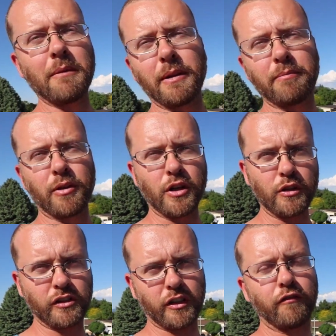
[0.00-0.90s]
I'd be
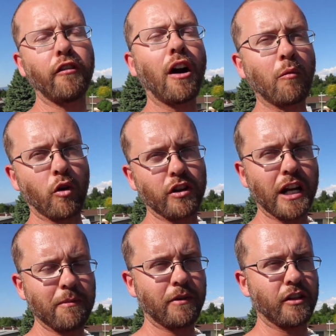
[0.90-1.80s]
producing far more
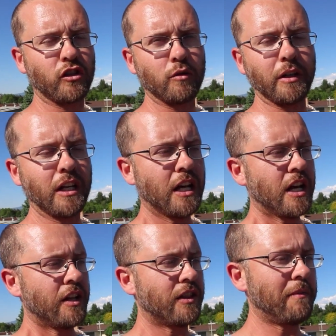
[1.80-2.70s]
than I'm consuming.
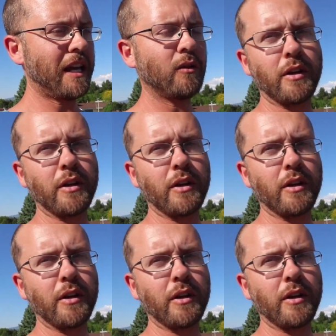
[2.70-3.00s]
The main